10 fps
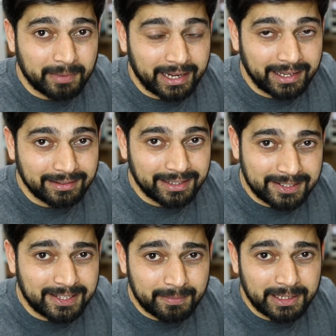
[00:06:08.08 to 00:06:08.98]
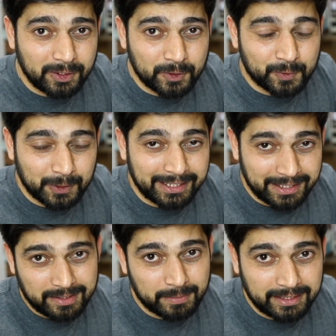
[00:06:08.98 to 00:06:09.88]
in mind. It's going to be useful a
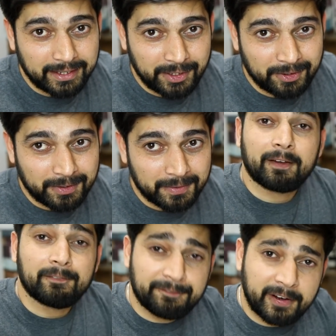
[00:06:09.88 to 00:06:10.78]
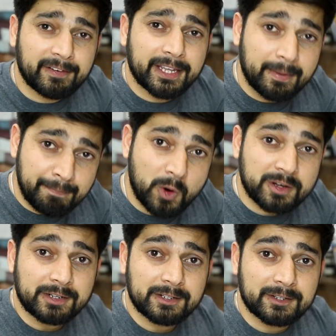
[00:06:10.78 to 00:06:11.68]
little bit later. Very
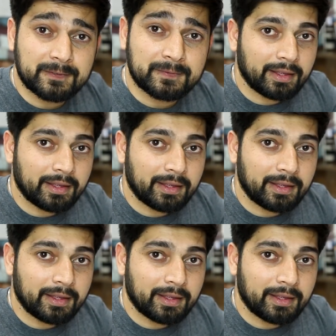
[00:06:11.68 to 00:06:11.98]
important.